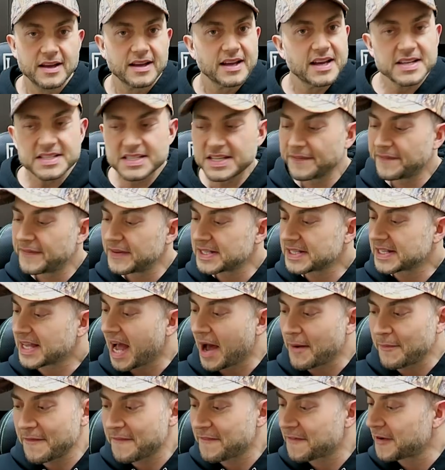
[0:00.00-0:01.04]
Because if it's
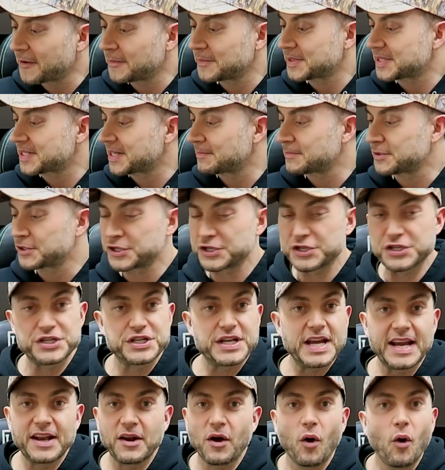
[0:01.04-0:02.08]
coming from some
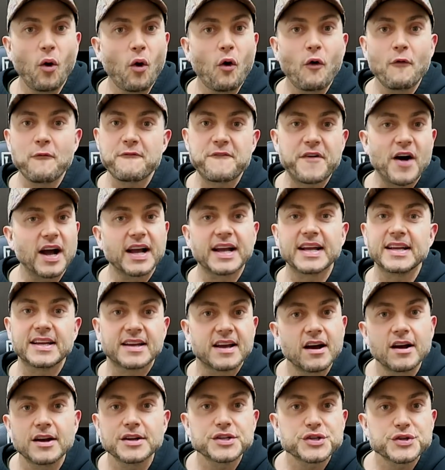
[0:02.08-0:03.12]
shithole fucking
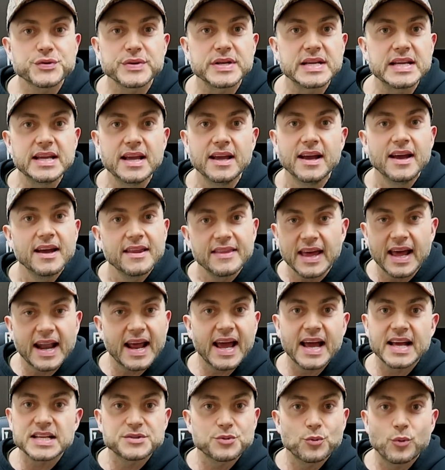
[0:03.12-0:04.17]
country that
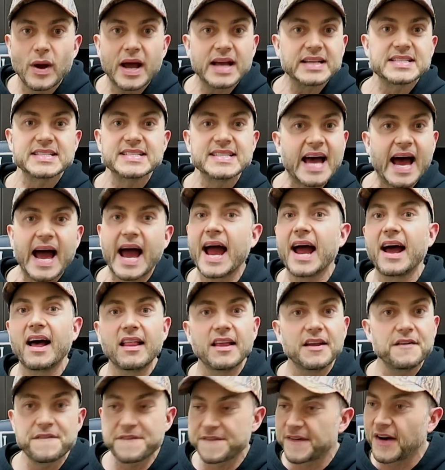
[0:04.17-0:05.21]
has West Nile and